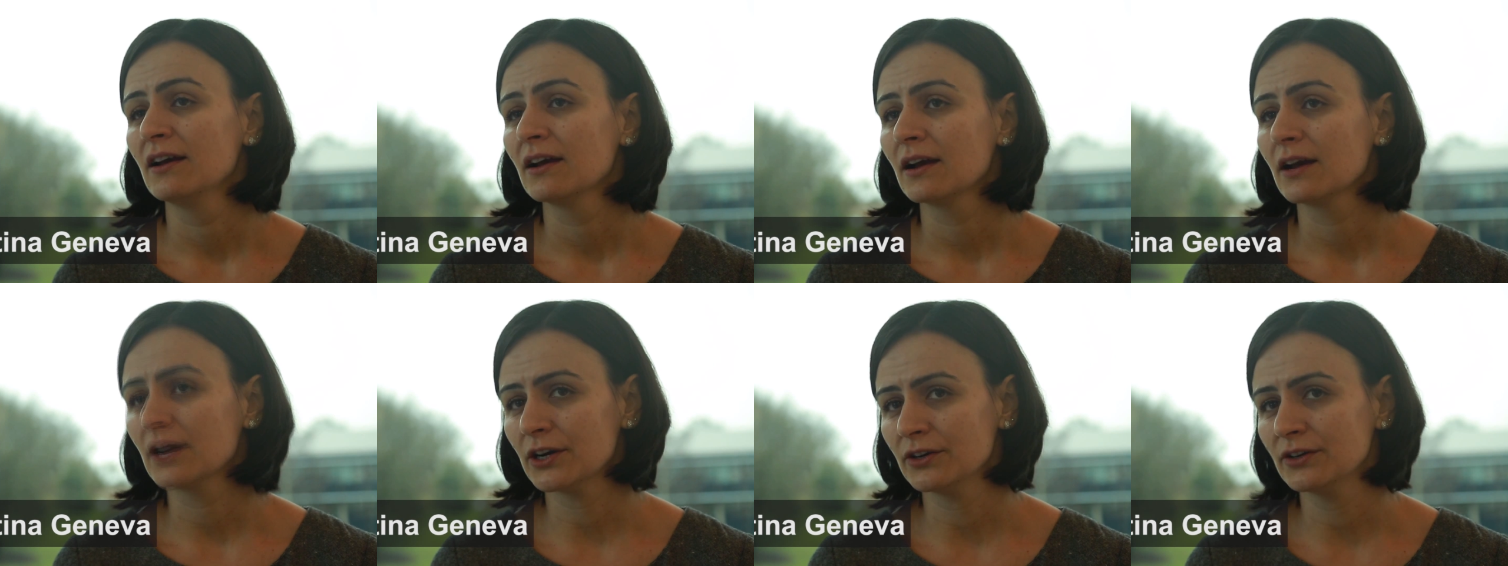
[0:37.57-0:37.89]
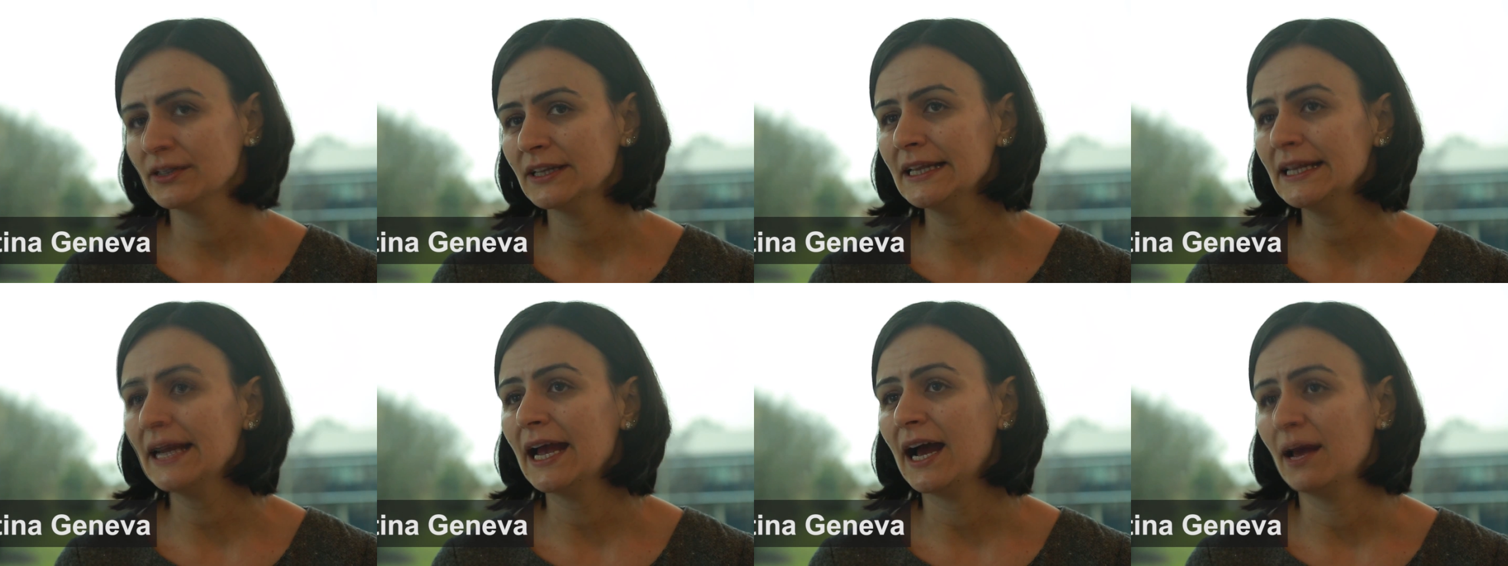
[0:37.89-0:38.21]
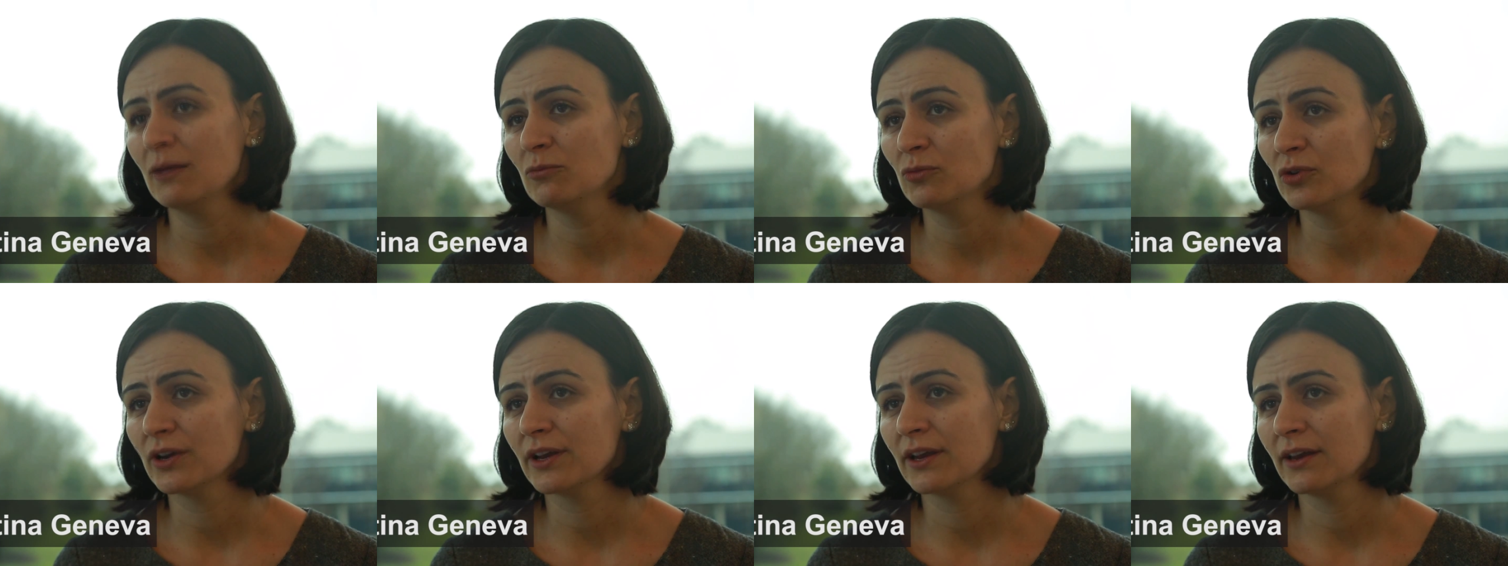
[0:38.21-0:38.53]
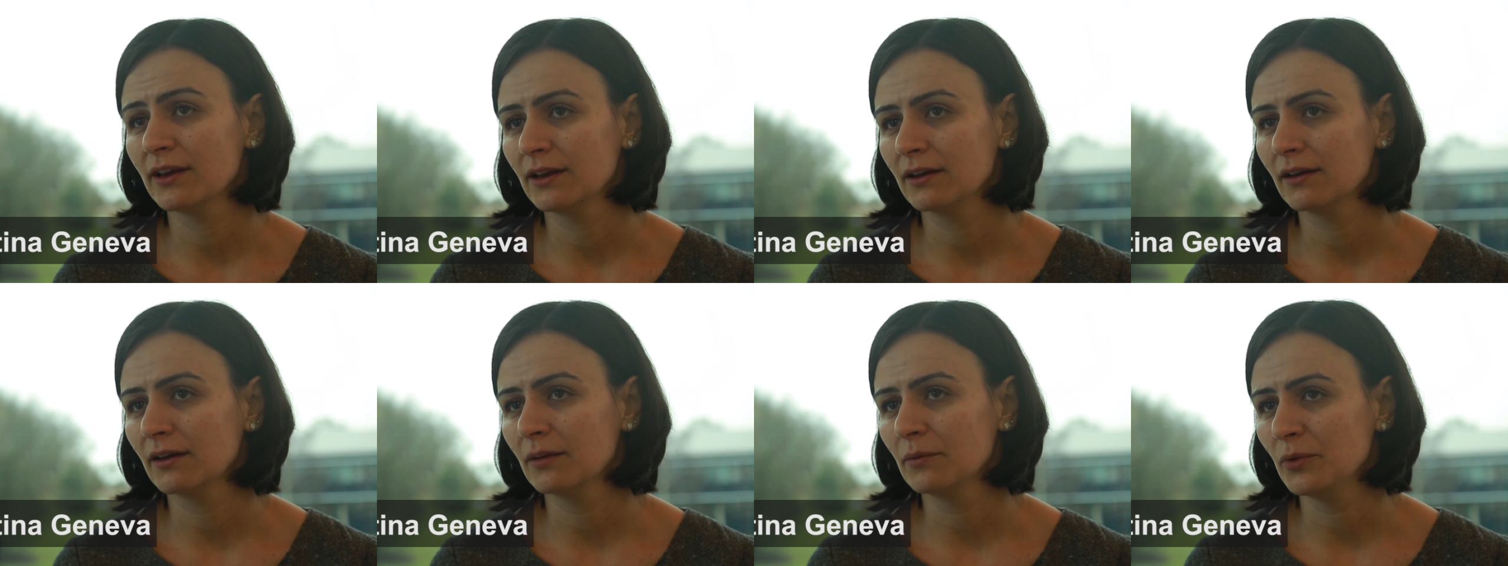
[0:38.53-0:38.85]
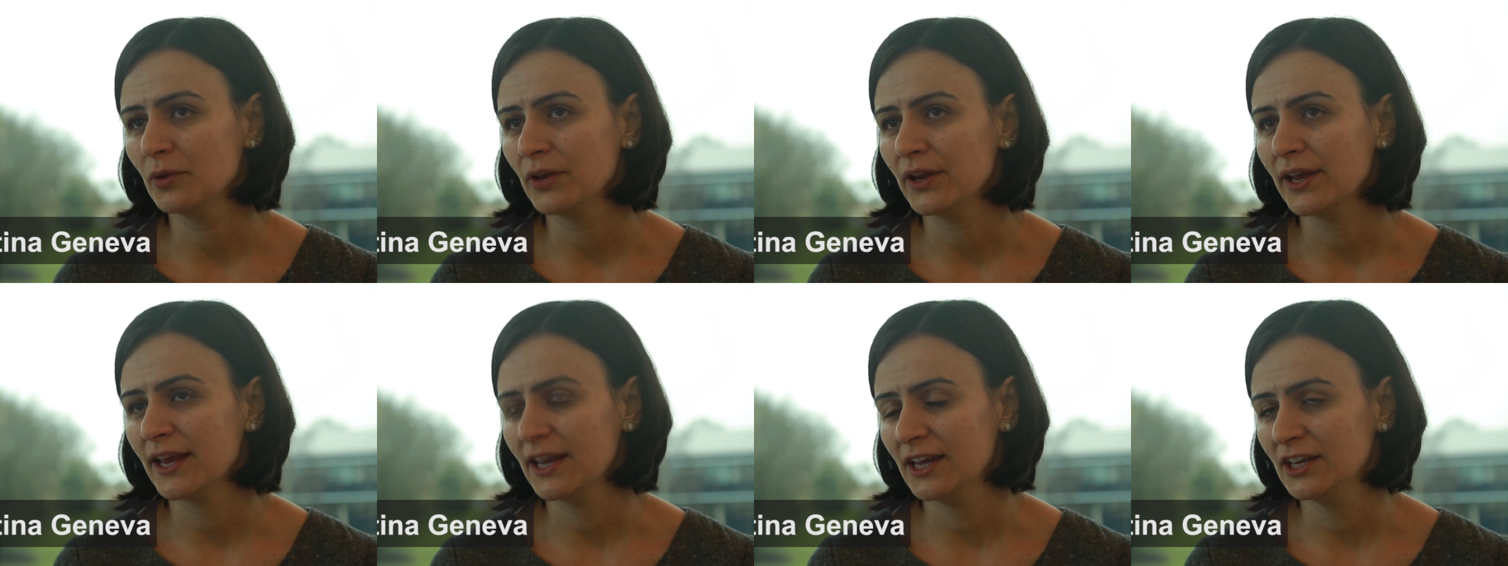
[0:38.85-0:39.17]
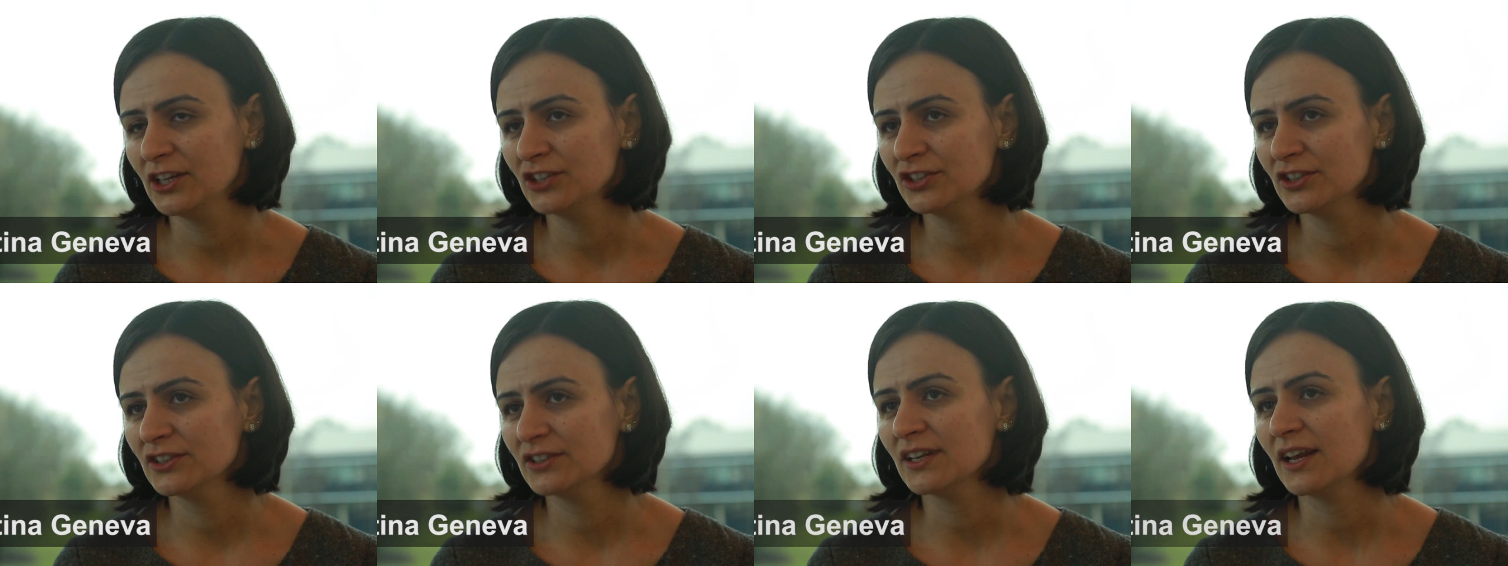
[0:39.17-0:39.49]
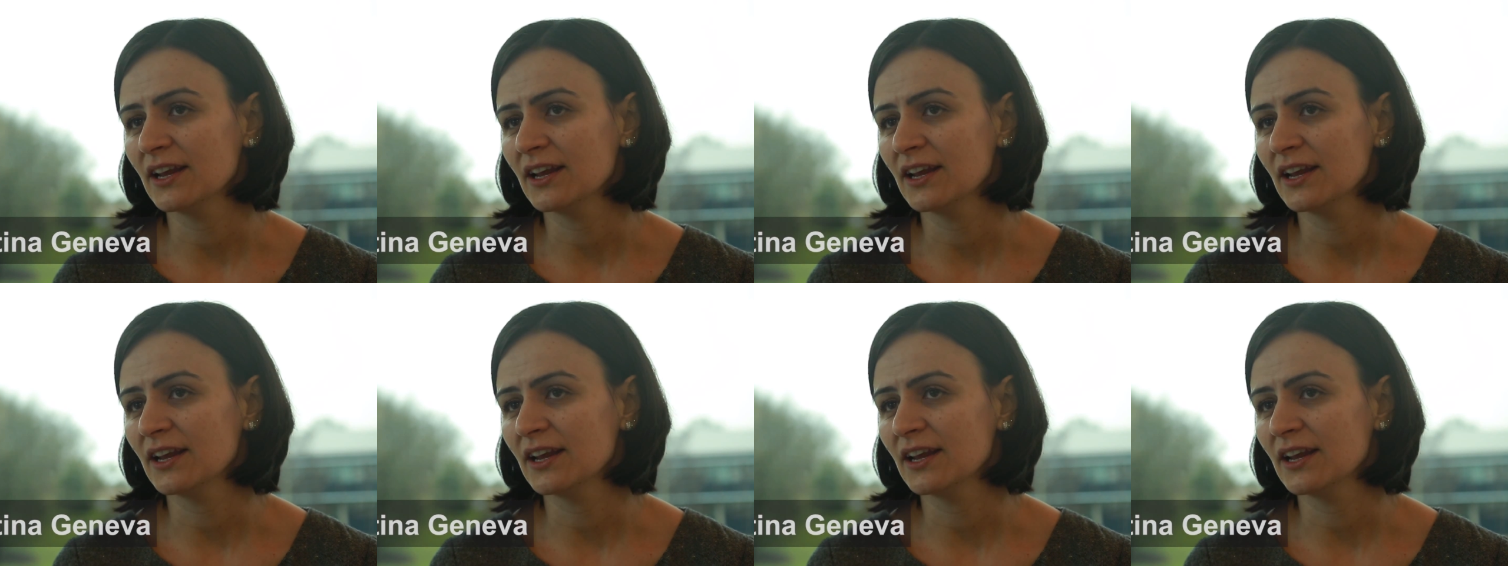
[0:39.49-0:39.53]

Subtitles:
currently I'm working in communications,